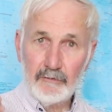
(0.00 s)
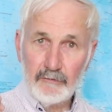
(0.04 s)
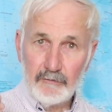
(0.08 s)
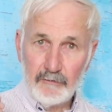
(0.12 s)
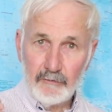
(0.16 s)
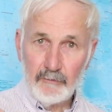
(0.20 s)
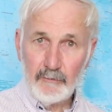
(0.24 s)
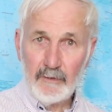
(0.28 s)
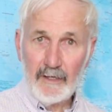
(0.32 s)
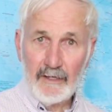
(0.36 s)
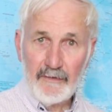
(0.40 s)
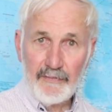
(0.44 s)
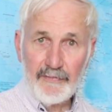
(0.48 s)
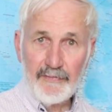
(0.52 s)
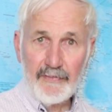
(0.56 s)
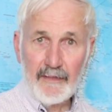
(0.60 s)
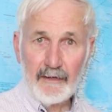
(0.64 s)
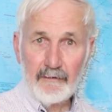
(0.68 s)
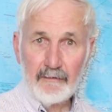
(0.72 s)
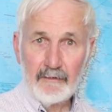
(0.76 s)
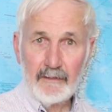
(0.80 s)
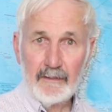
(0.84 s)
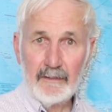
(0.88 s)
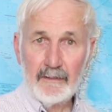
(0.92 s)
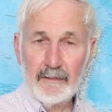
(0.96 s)
do a
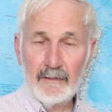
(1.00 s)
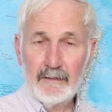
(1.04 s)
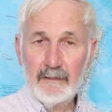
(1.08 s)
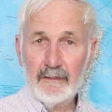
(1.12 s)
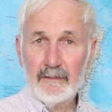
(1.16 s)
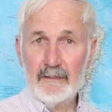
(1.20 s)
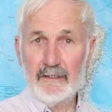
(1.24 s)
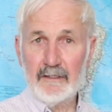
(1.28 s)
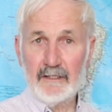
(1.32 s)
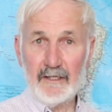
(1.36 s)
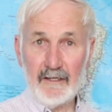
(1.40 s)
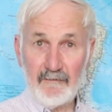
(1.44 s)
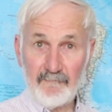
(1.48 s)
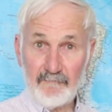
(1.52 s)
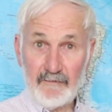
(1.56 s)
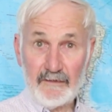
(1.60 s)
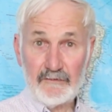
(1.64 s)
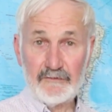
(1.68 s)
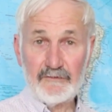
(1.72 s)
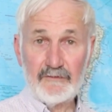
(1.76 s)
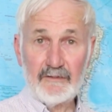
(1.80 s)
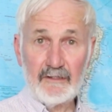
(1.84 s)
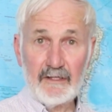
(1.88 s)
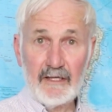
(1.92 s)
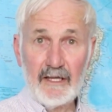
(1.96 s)
thorough
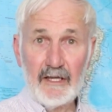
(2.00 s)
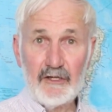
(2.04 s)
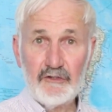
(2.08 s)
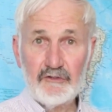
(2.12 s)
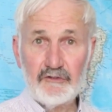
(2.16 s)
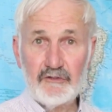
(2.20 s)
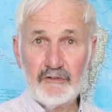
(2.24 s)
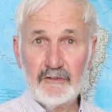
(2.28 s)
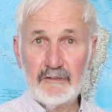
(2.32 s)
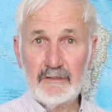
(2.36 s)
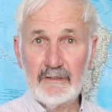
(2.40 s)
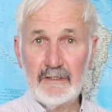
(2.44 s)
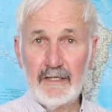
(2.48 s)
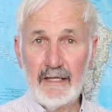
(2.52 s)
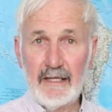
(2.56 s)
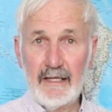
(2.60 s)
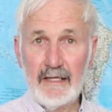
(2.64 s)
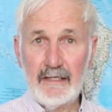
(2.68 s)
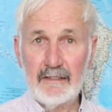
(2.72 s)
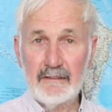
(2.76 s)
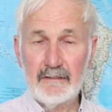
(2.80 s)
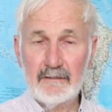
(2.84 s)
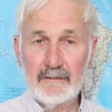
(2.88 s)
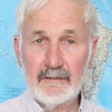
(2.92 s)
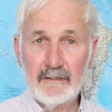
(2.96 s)
investigation
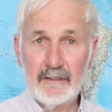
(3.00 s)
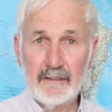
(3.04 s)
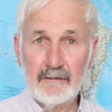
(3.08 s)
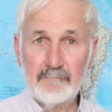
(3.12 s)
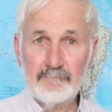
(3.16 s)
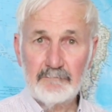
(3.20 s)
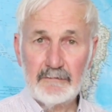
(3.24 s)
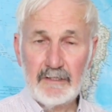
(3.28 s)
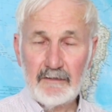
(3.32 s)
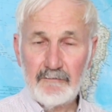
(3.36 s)
and um,